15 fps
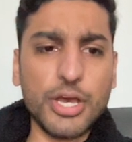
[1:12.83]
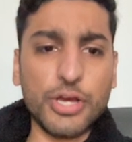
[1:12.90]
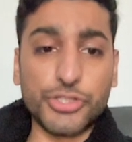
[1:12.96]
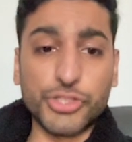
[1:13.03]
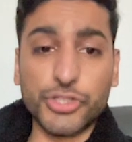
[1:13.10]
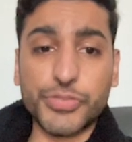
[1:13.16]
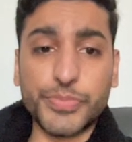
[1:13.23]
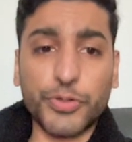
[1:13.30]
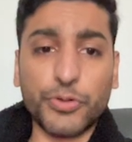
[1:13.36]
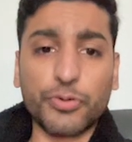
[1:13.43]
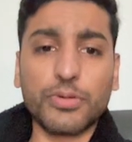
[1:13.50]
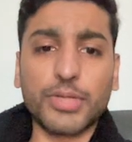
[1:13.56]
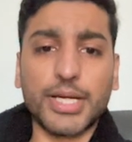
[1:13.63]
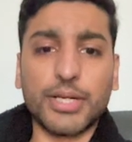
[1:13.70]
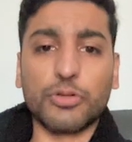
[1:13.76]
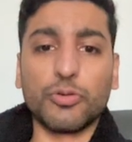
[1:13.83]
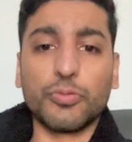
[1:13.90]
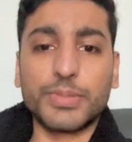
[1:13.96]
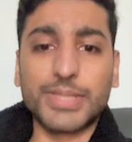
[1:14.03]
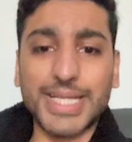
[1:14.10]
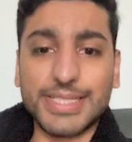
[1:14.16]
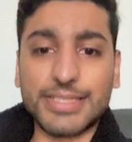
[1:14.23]
Jojoba oil, an
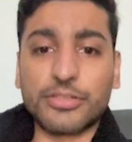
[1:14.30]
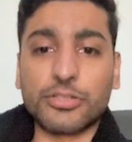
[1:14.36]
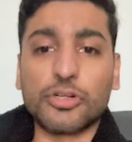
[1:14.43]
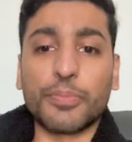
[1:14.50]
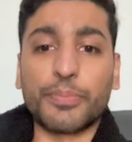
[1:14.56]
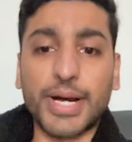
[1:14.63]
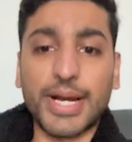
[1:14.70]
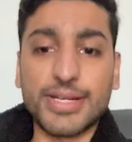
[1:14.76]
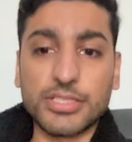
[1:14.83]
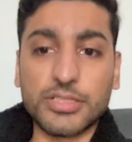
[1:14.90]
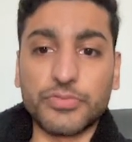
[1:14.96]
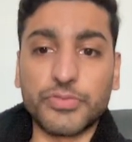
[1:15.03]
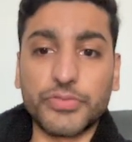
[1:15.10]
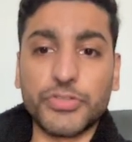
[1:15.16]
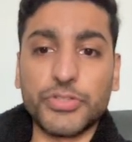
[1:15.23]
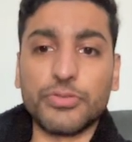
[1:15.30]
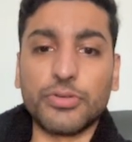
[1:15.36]
updated comprehensive review